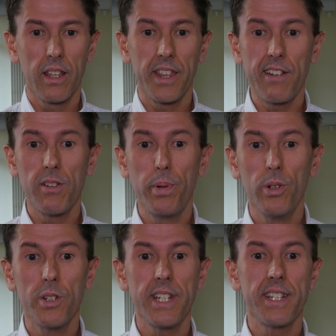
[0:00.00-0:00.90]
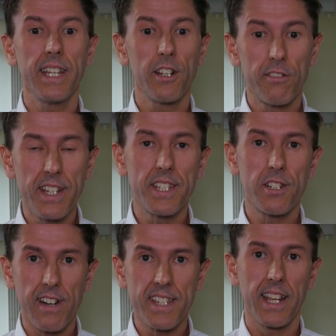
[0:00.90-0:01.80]
They reported increased
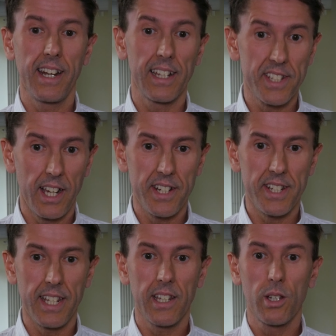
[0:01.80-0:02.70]
stress and anxiety